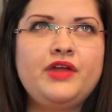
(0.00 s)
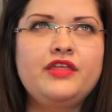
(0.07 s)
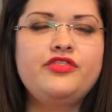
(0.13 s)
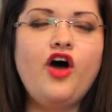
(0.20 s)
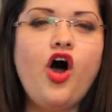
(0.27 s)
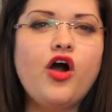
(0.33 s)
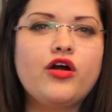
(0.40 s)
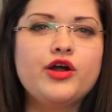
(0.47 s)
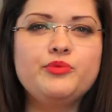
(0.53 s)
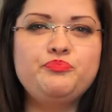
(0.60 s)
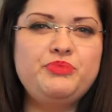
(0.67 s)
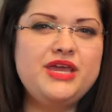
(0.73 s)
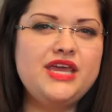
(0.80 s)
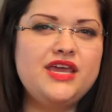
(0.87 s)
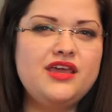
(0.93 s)
the
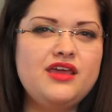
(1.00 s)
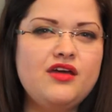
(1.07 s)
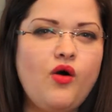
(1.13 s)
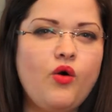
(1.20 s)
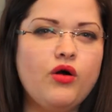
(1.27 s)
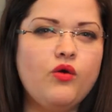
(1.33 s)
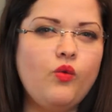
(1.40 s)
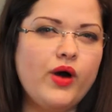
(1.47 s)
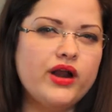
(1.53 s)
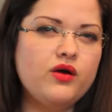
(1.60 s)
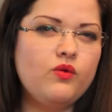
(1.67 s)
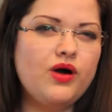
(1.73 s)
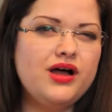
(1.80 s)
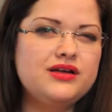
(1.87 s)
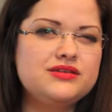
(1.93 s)
RMB or what it
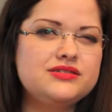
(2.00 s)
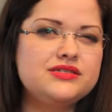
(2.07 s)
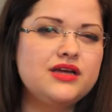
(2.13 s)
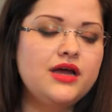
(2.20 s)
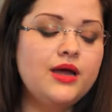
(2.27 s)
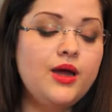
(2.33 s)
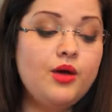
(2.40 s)
was,